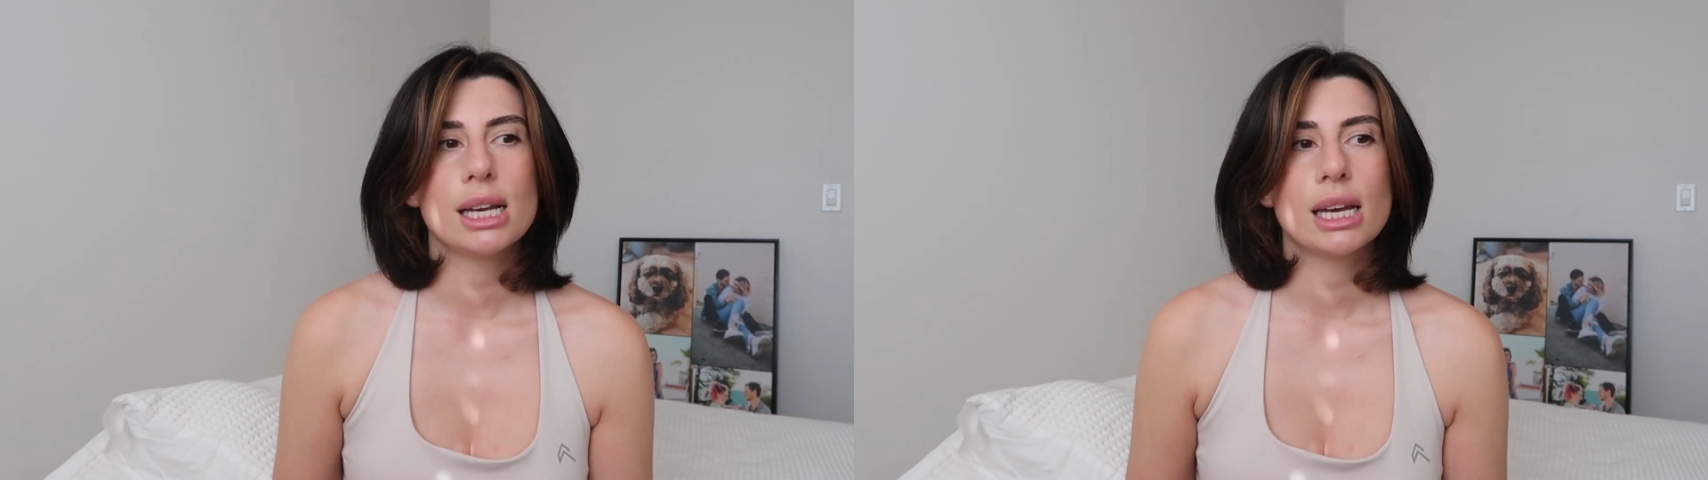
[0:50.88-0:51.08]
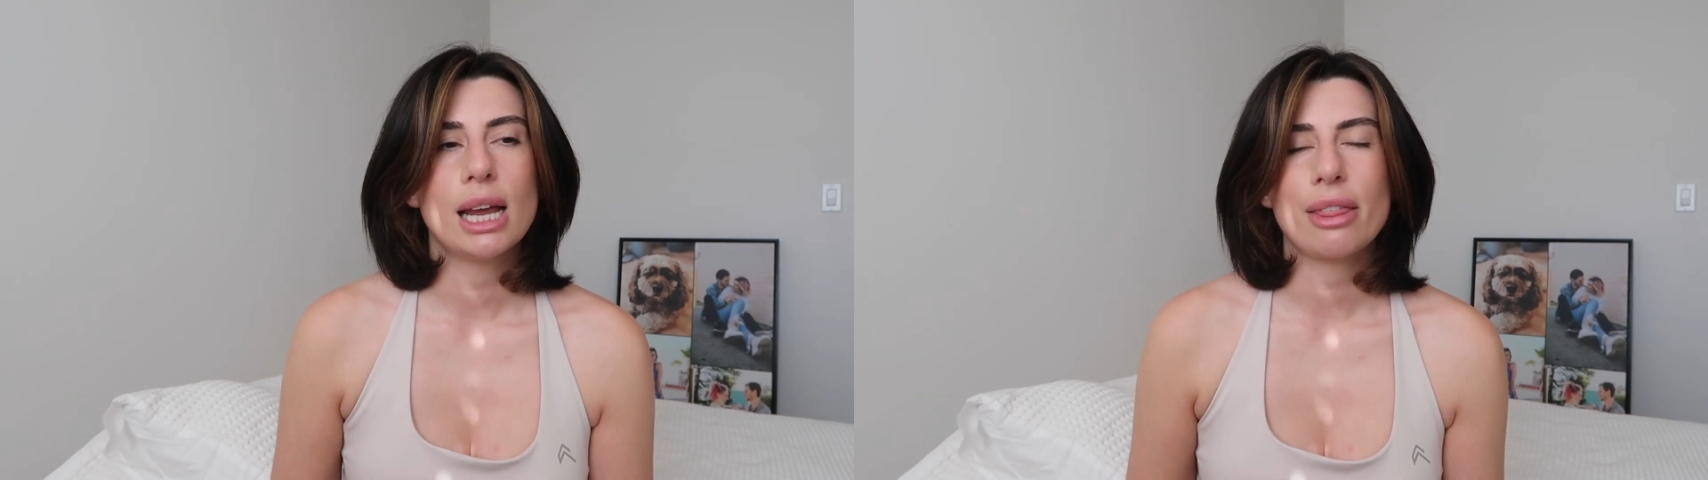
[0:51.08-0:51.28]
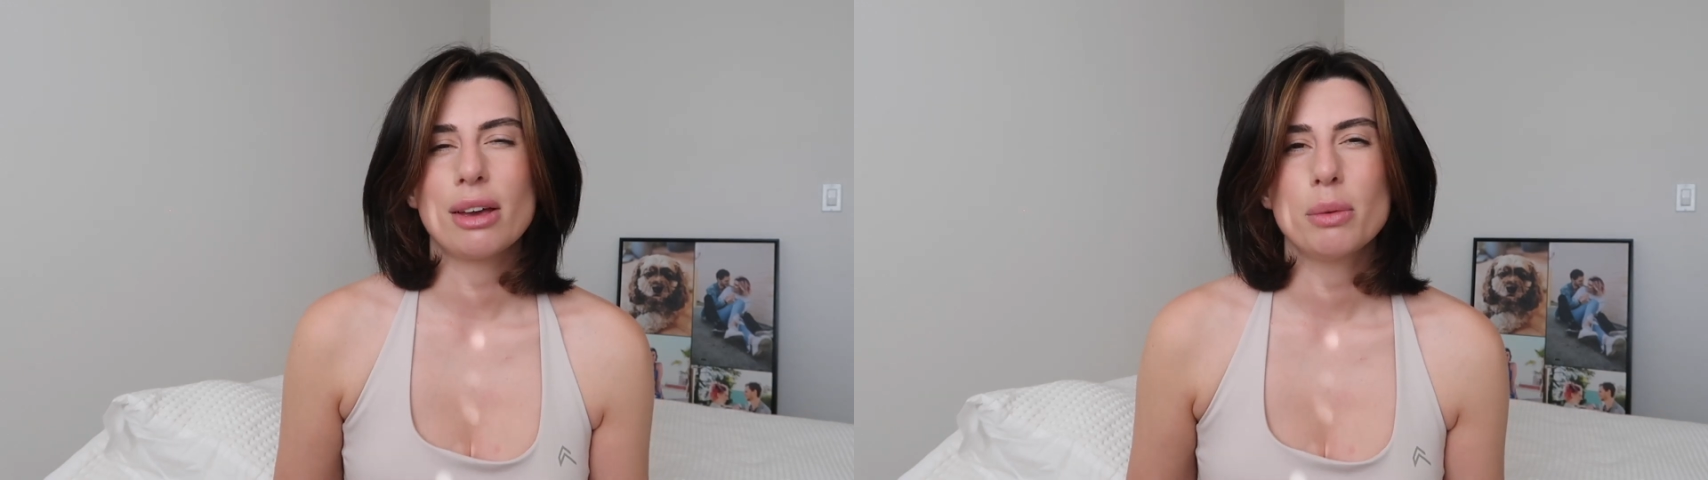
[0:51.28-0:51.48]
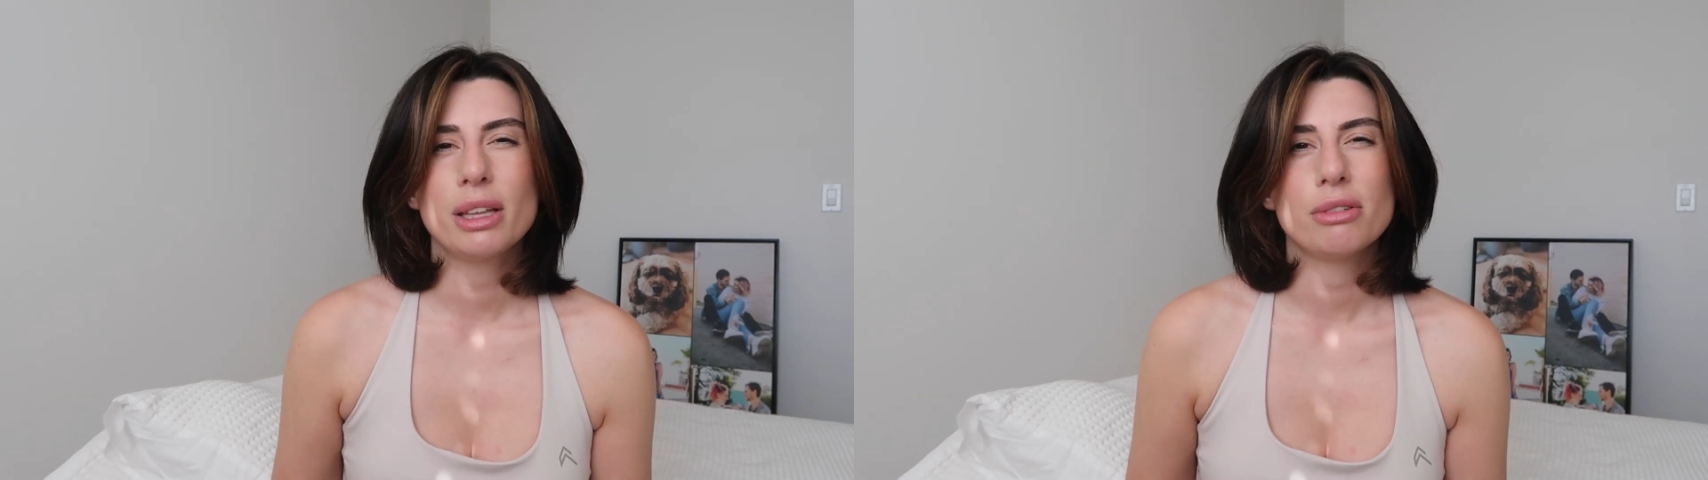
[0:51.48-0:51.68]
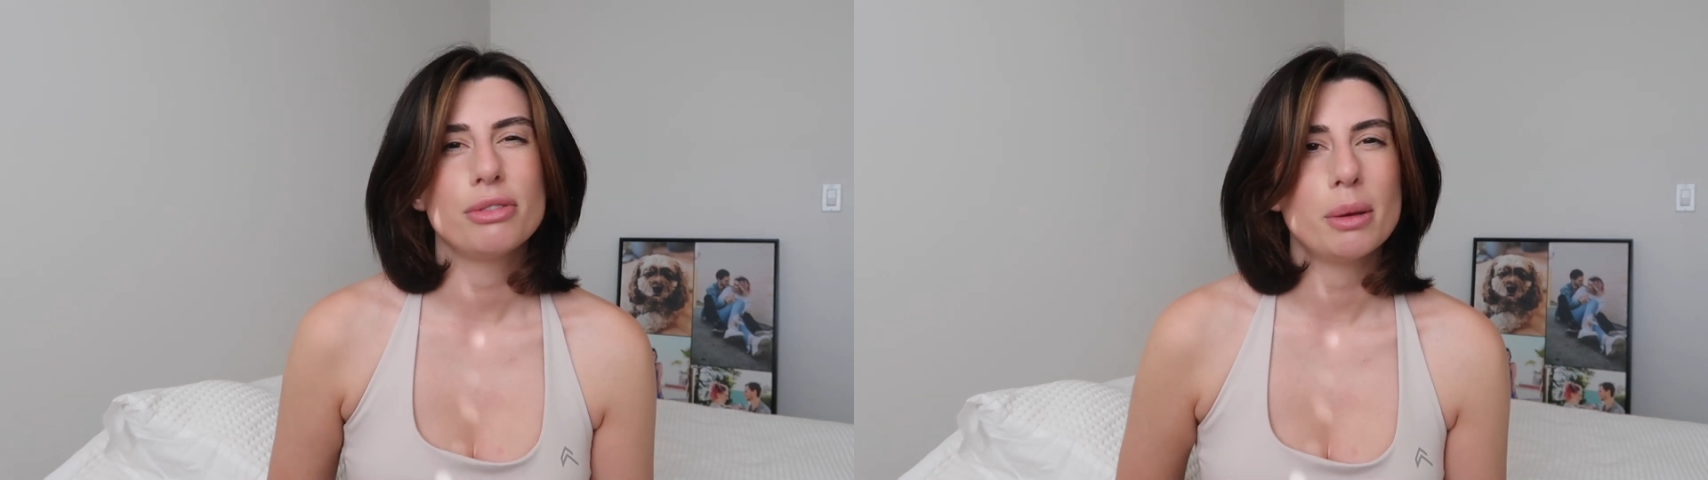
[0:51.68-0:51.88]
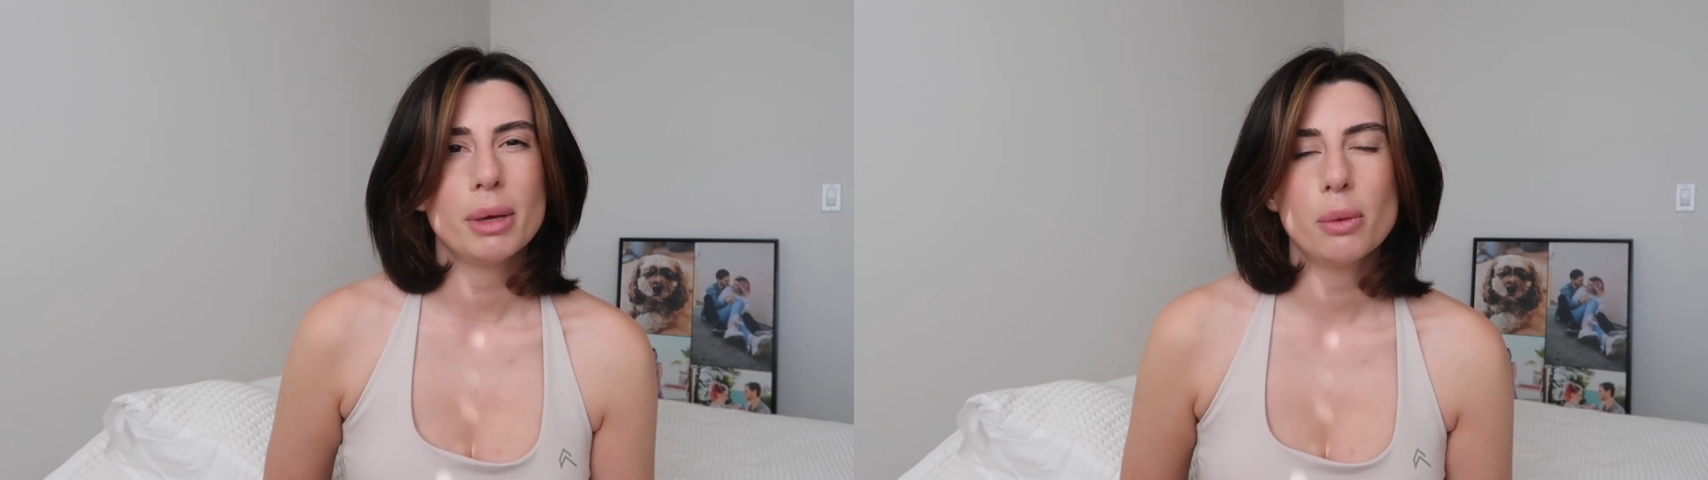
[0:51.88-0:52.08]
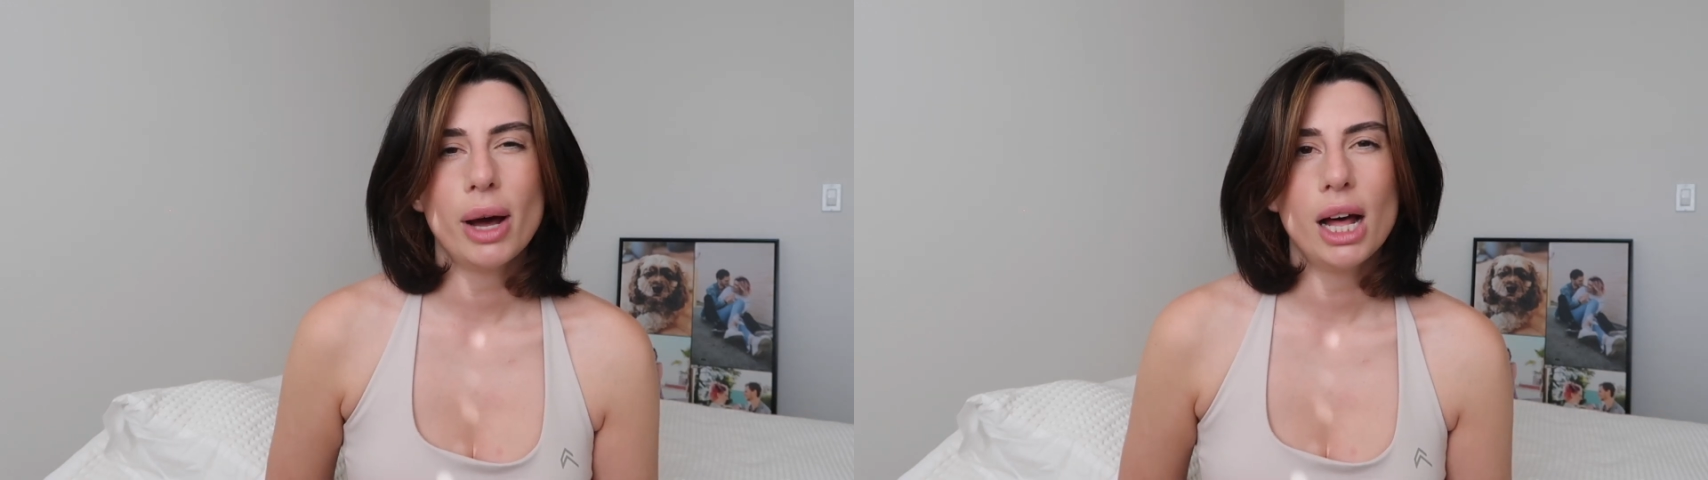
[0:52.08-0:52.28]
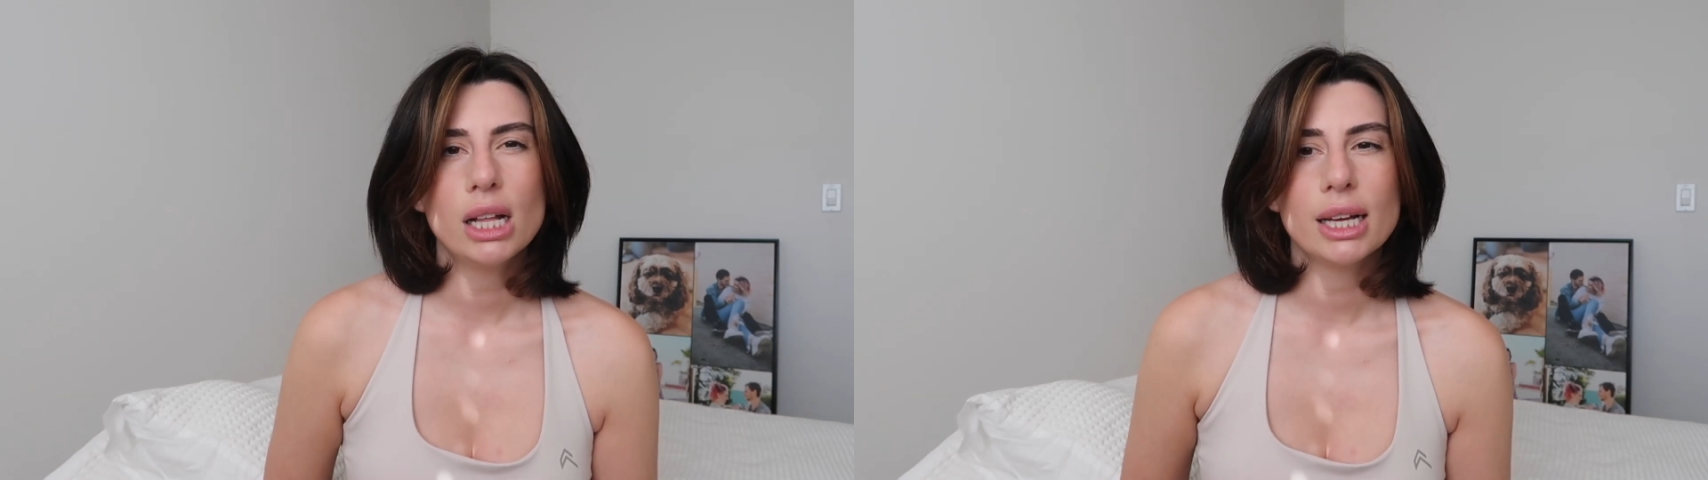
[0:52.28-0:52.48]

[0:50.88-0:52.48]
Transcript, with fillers: nothing really fit me well,